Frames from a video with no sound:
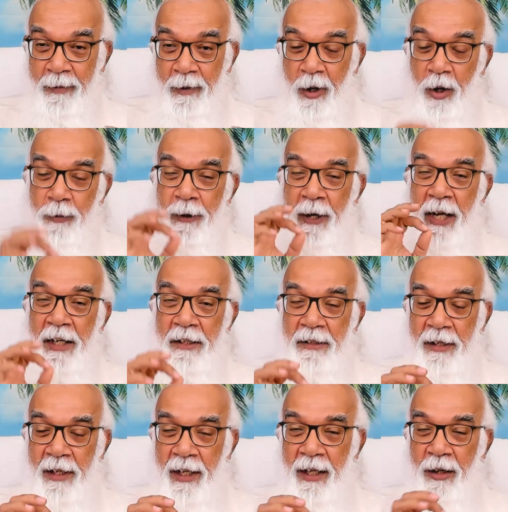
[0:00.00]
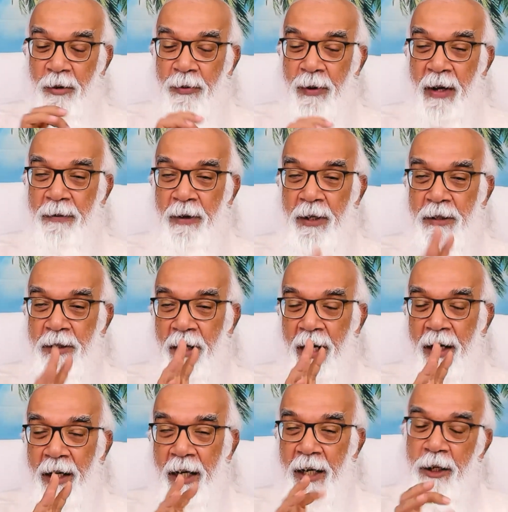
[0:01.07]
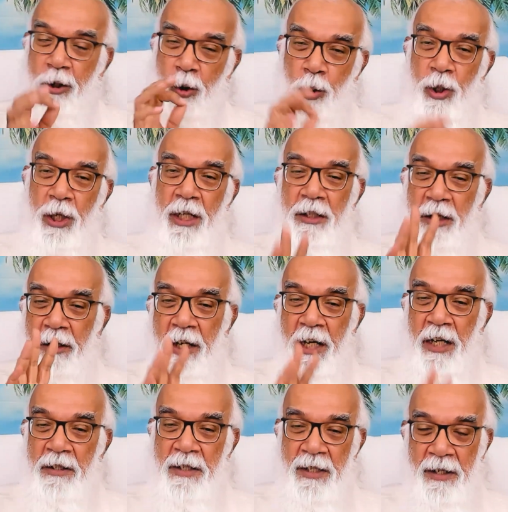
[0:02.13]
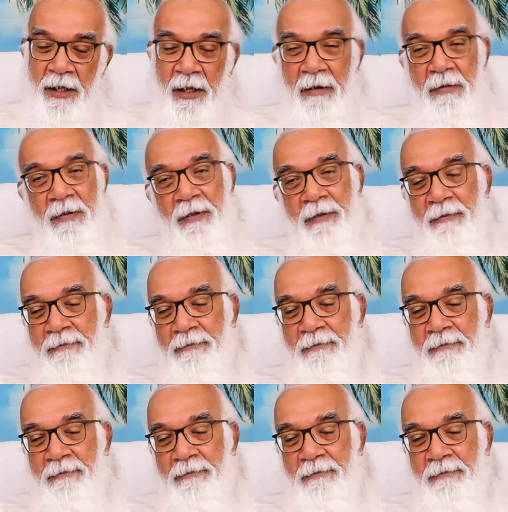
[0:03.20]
of anything, of everything, including the real self.